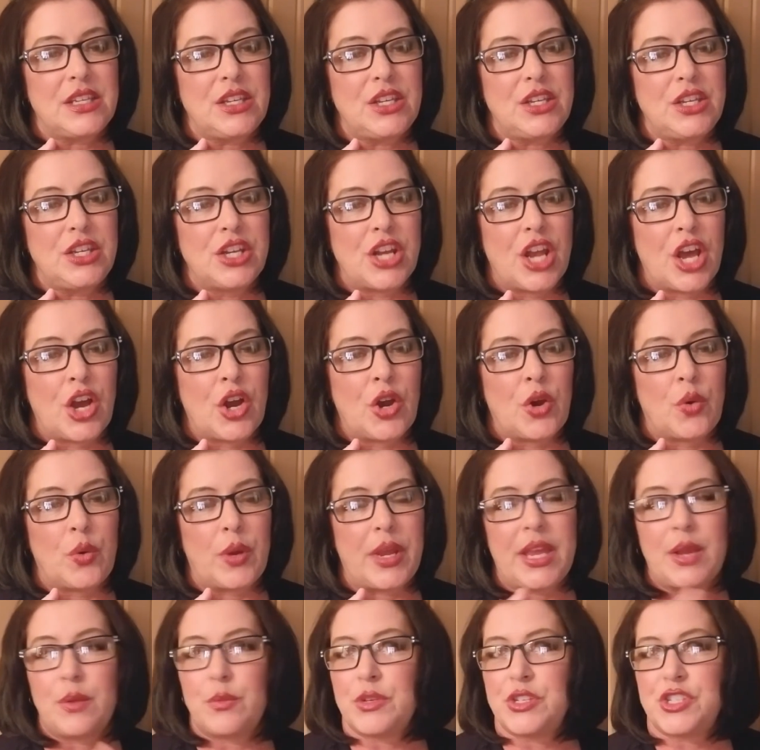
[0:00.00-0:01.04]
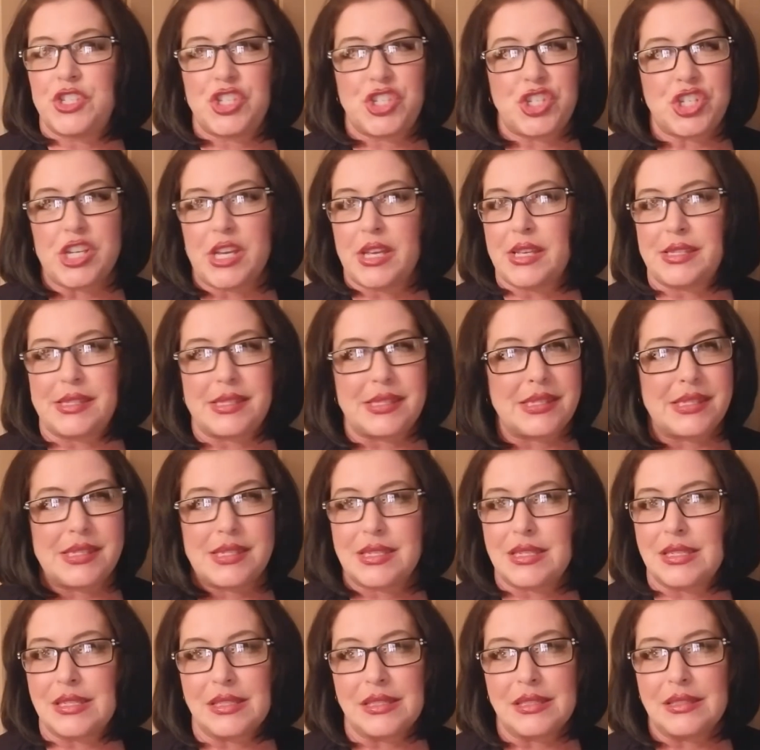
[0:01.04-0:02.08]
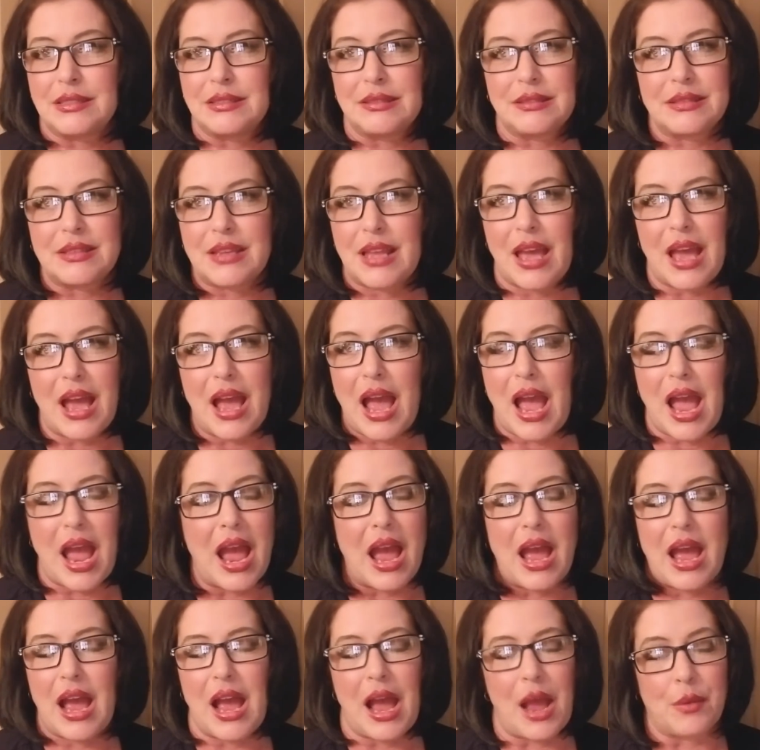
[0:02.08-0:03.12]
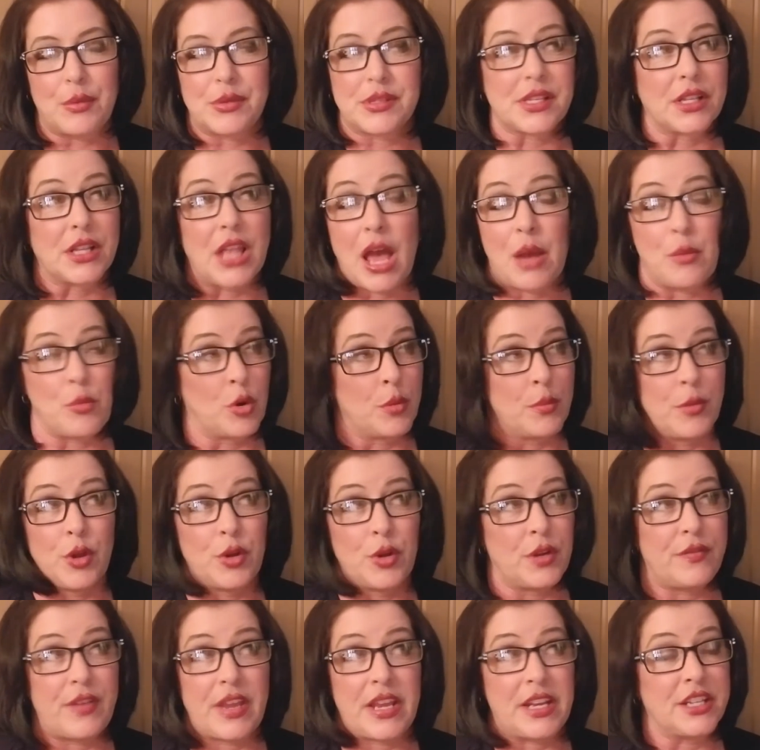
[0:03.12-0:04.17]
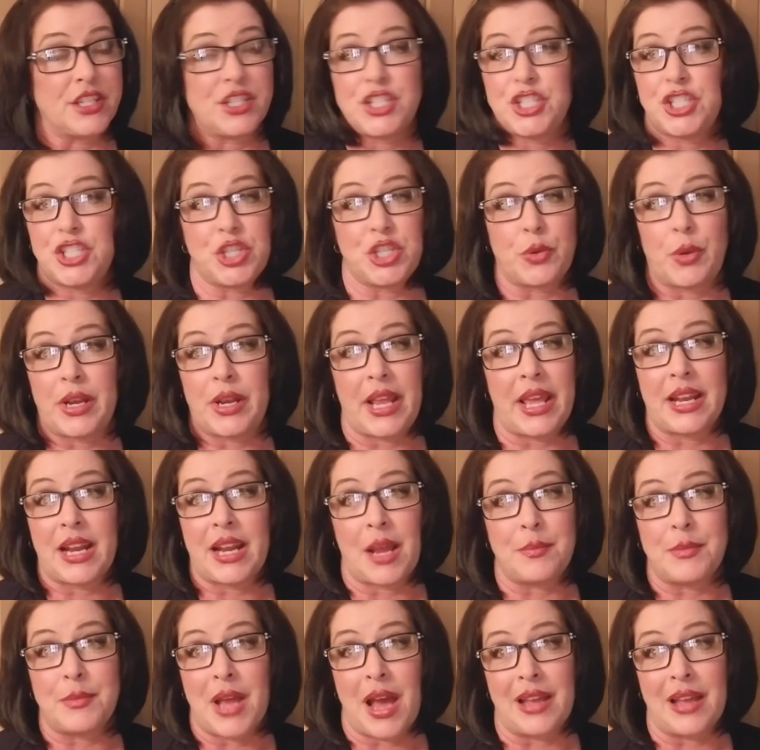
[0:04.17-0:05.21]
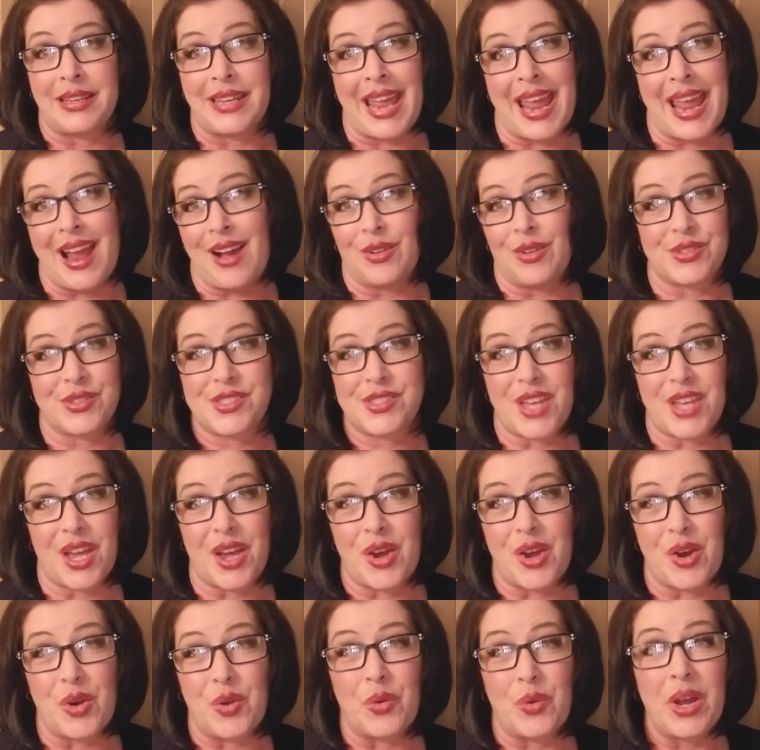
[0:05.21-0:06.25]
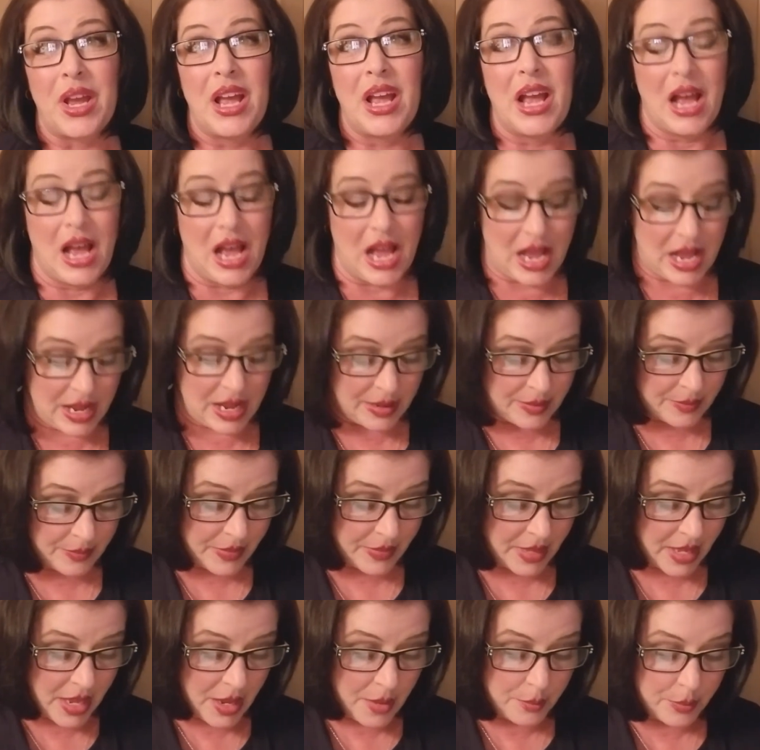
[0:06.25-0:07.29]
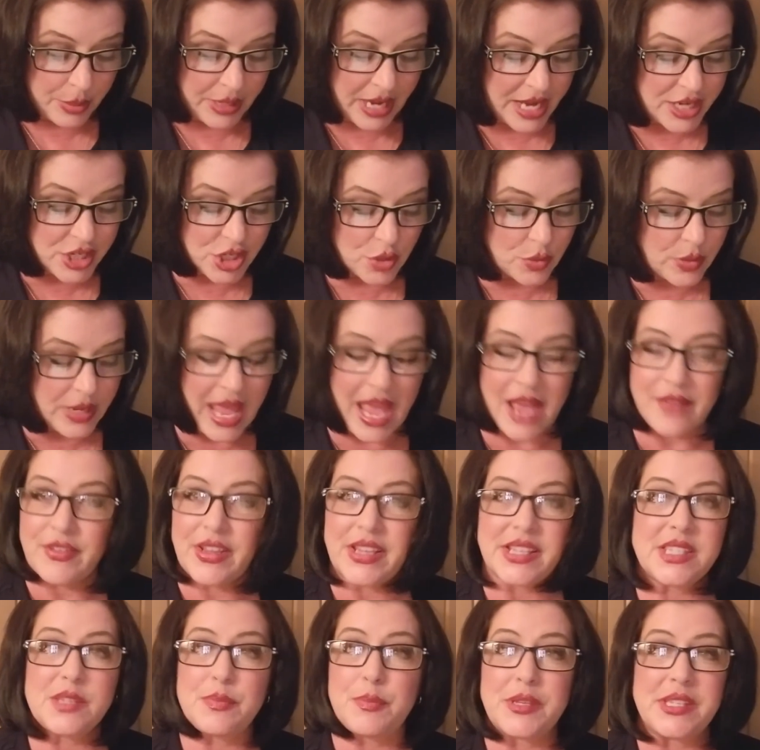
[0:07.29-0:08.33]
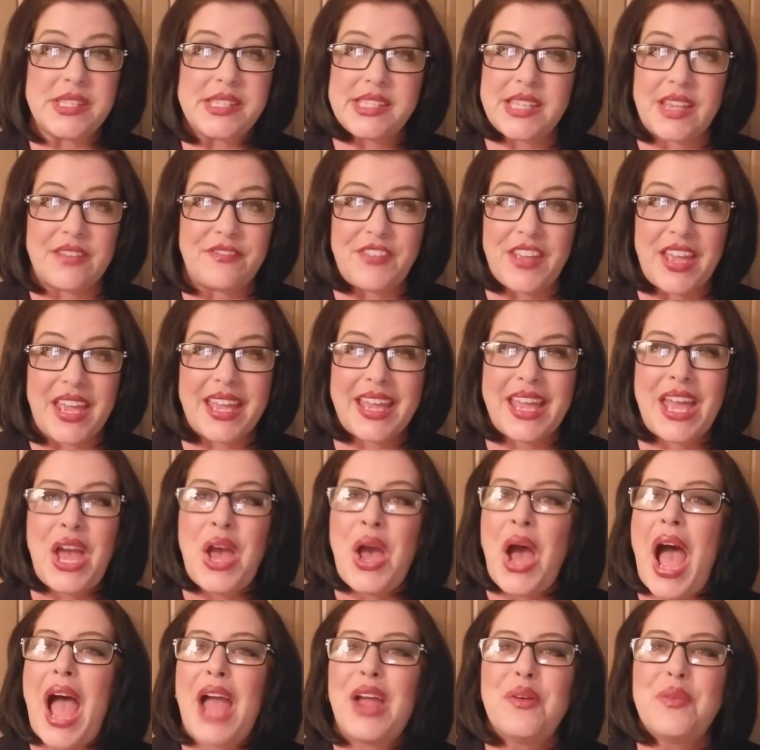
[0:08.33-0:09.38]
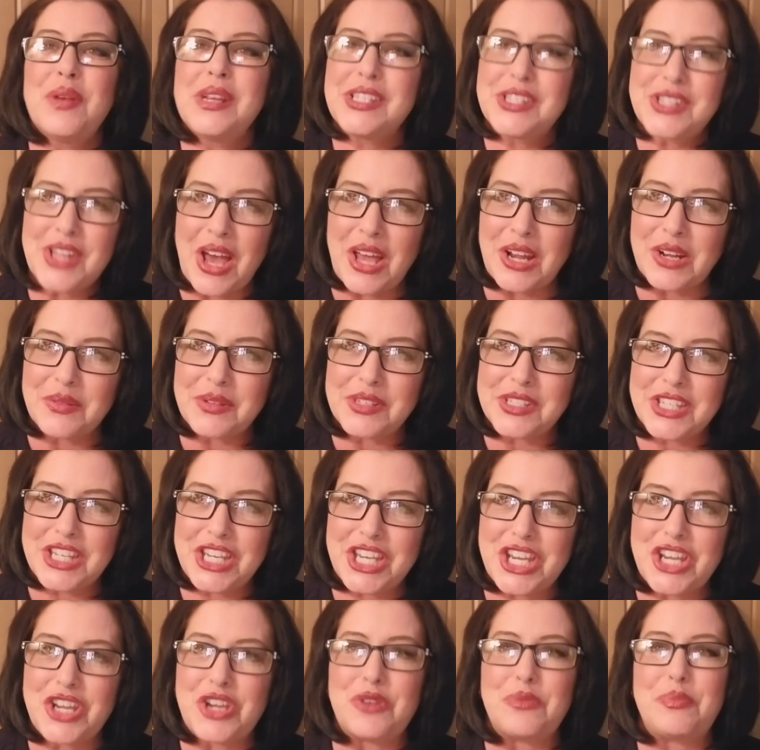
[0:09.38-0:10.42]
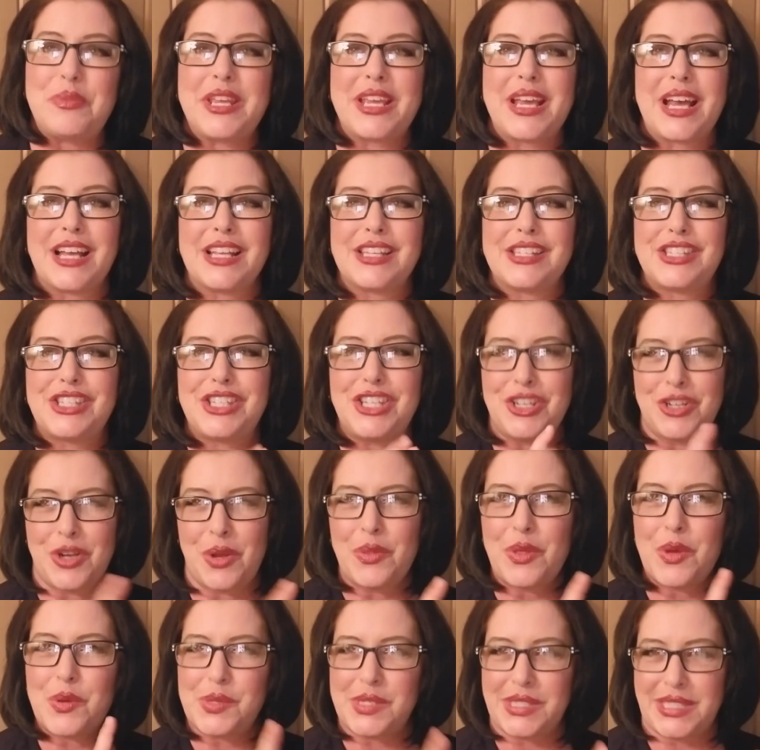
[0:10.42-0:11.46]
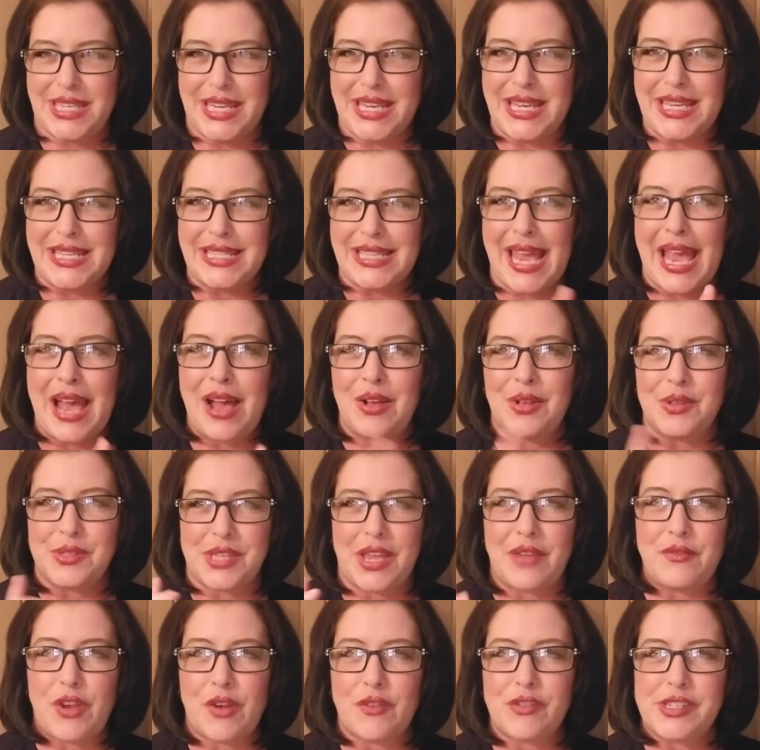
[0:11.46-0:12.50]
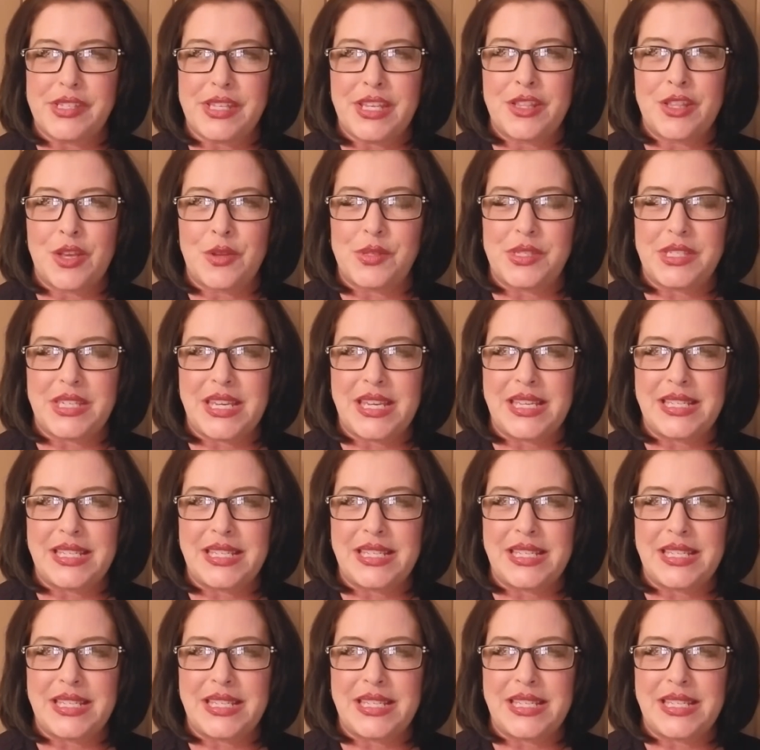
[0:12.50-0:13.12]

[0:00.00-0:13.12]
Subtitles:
you know, it was just, I was a lot more motivated to do it, and I'm not now. So, but I don't have a specific. I always thought it was cute because, you know those tea towels? Have you ever seen those tea